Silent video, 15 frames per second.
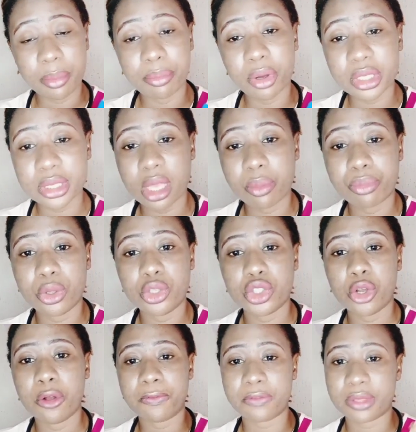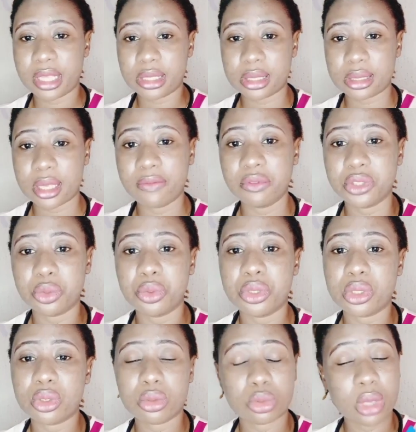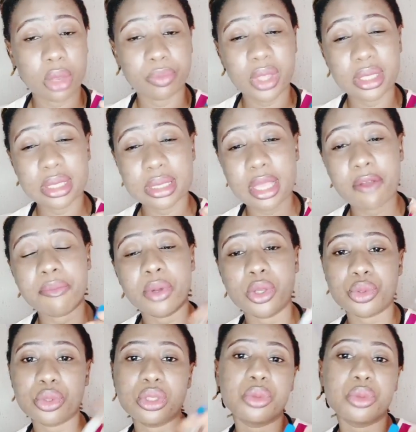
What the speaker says: body temperature of 37.2